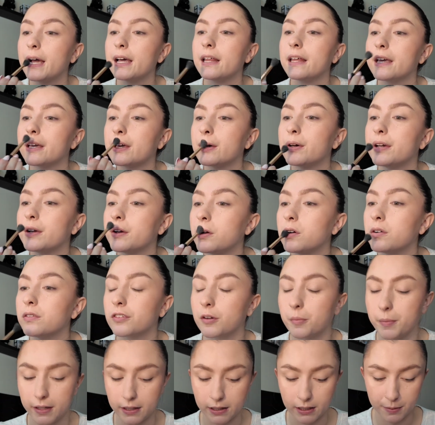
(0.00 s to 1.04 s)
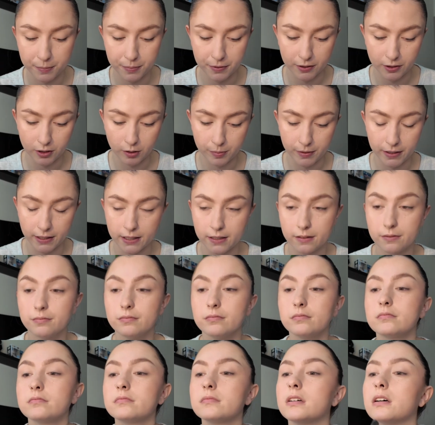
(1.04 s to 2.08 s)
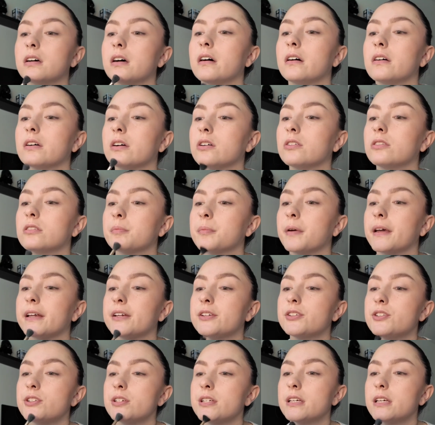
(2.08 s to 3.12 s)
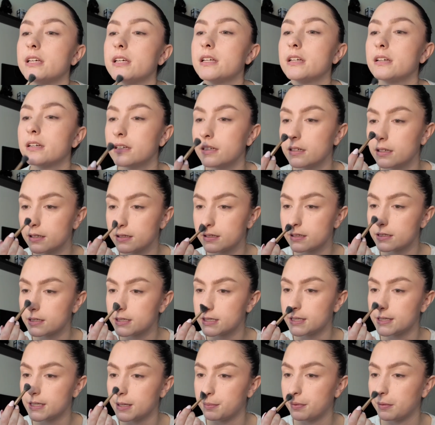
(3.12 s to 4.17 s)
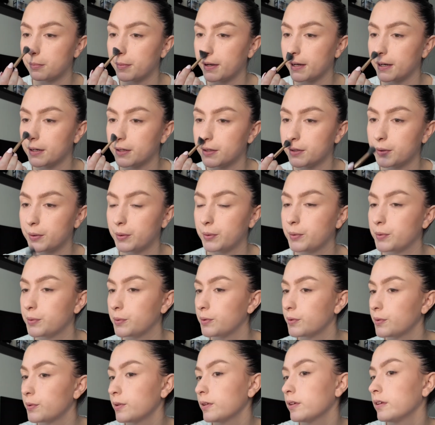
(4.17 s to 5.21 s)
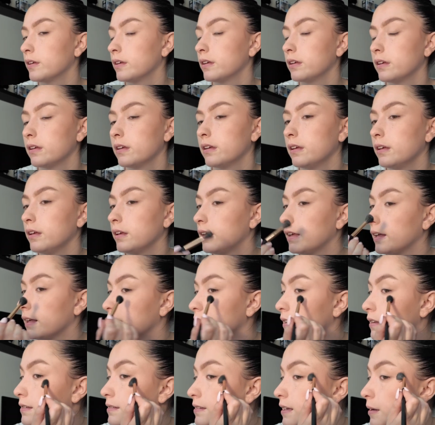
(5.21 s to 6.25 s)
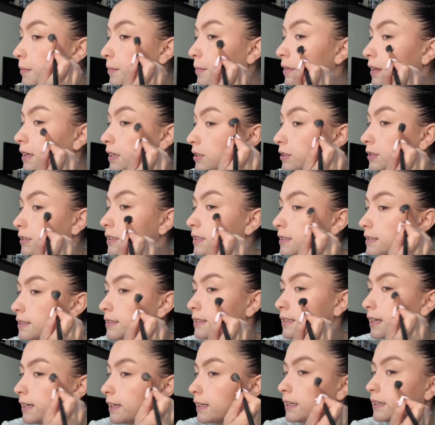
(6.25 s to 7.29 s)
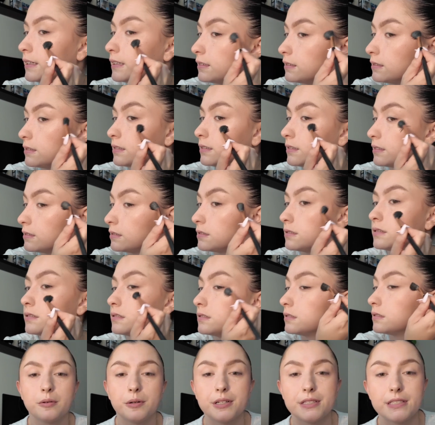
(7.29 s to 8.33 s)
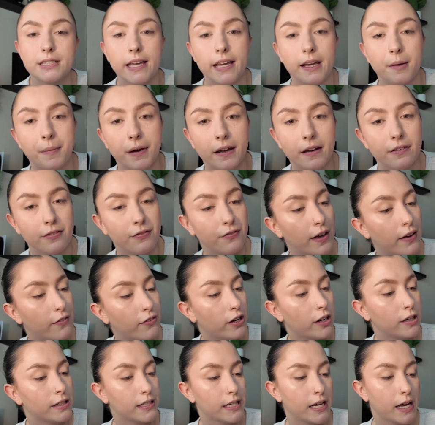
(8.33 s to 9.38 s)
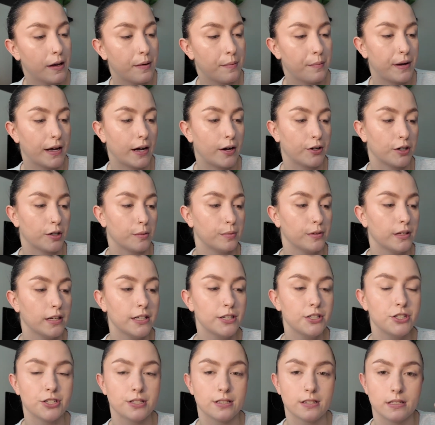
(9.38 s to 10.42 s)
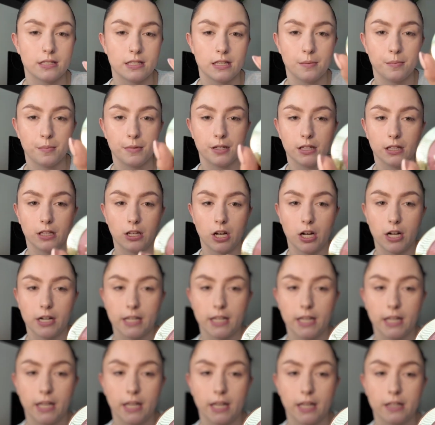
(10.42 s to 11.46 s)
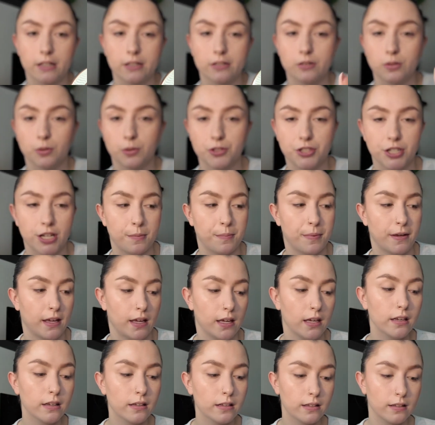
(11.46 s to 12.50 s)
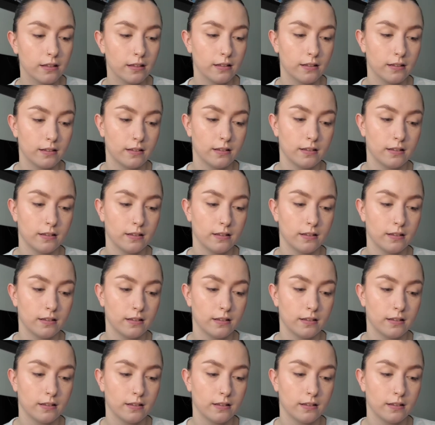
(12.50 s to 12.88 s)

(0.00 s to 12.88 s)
I like going over my lip a little bit. I'll go on my chin, tip of my nose, and same thing on this side. I will take my favorite powder blush. This is the Milani Dolce Pink.